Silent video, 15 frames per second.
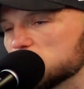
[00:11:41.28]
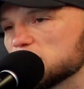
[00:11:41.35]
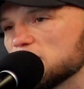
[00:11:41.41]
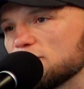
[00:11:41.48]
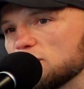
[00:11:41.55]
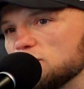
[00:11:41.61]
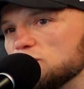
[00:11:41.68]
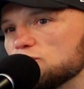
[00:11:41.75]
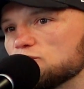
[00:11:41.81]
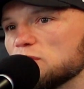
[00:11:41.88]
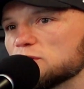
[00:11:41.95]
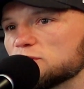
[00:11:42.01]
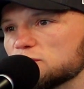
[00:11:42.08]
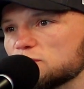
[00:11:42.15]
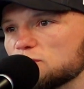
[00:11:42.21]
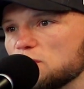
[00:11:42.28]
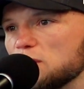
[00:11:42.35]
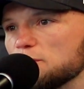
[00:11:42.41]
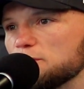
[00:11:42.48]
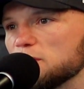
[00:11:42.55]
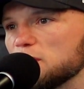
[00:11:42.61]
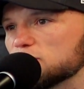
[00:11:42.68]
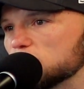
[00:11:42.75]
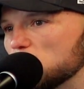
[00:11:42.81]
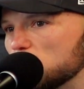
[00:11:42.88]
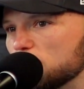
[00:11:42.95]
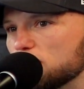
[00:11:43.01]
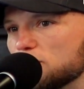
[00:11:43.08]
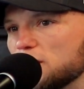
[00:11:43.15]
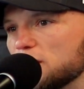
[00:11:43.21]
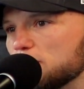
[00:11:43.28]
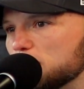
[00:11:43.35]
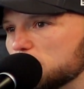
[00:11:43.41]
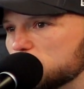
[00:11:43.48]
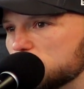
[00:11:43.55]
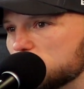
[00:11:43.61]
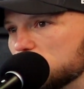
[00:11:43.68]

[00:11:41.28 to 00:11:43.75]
stuff. I used drugs quite a bit. I started off on cannabis,